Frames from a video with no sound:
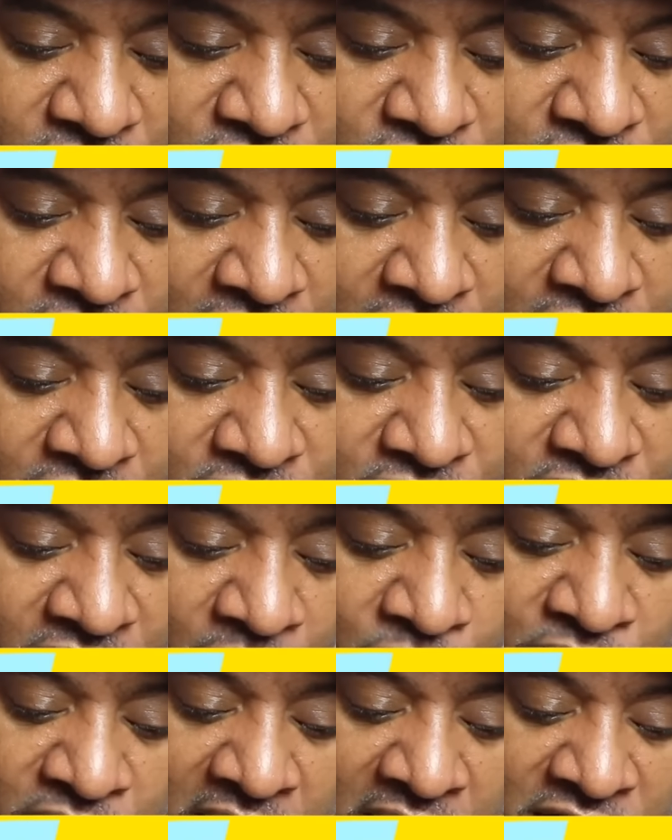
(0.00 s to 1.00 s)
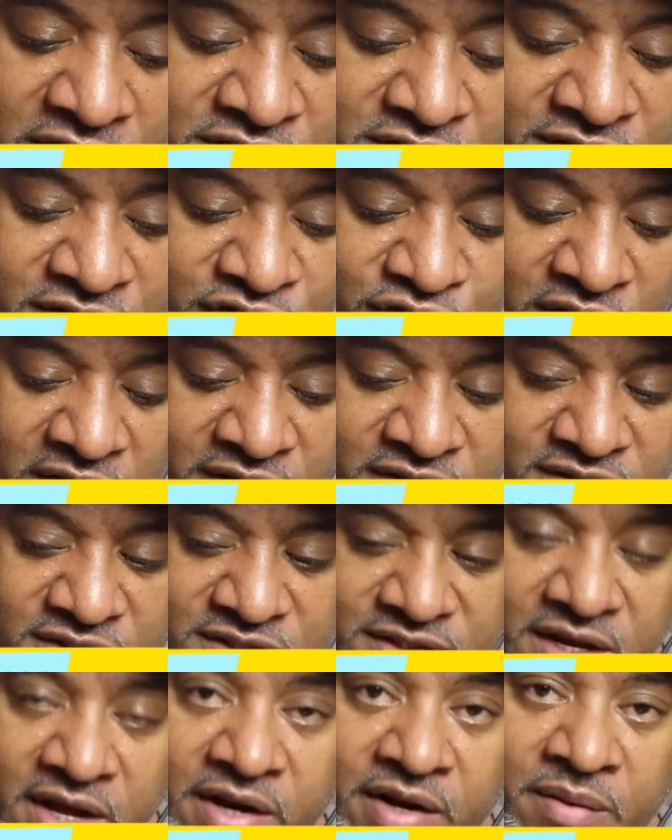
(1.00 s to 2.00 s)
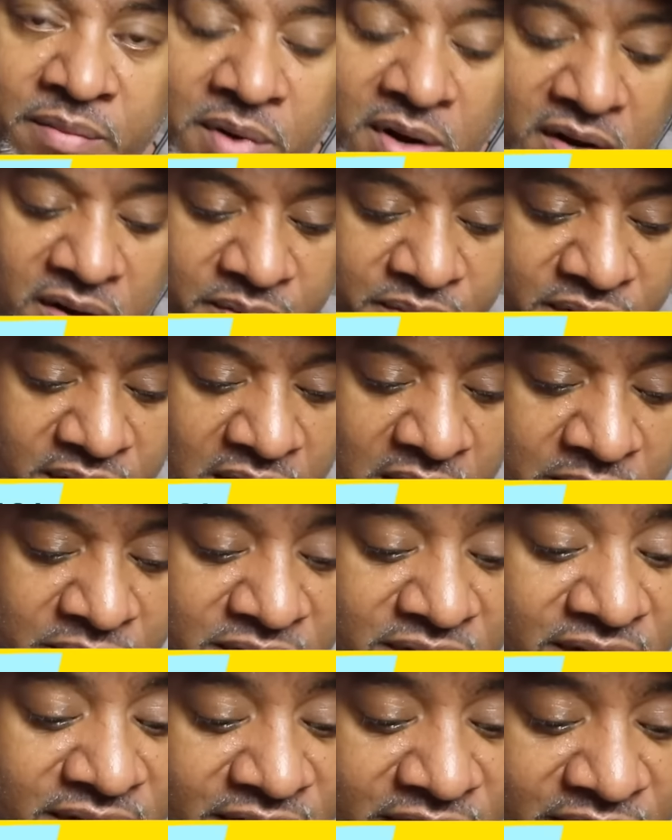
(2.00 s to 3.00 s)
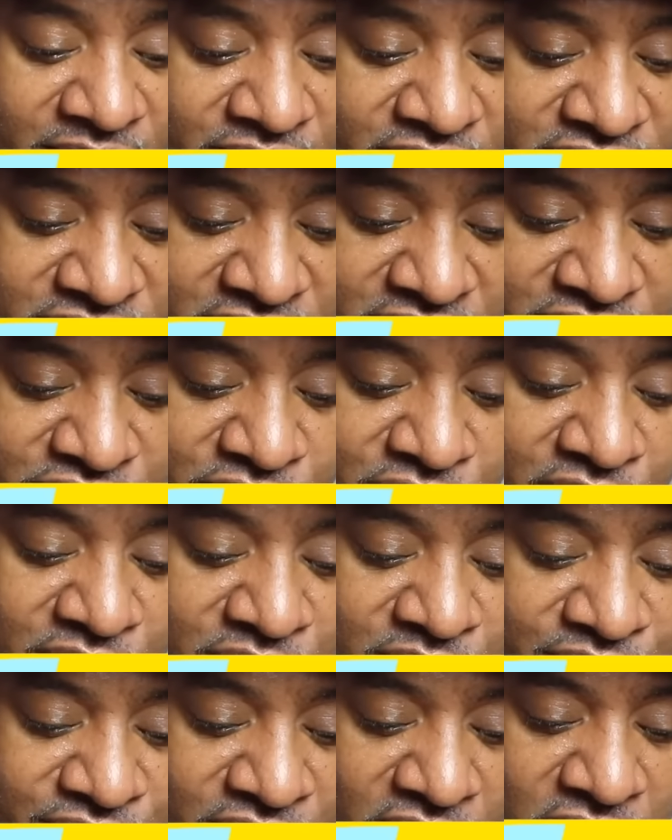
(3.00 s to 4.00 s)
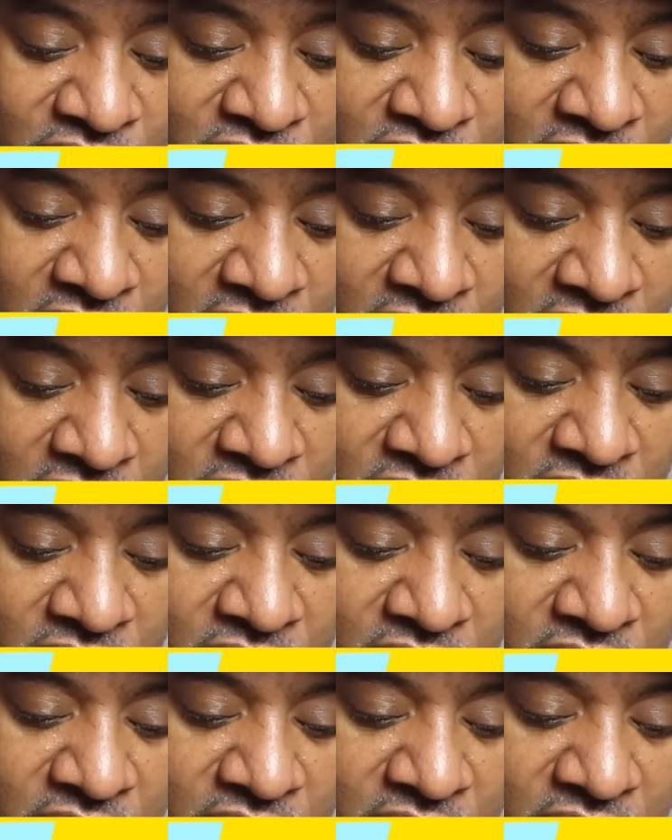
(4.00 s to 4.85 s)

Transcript: they were actually trying to set him up, I believe. It said, during the phone call,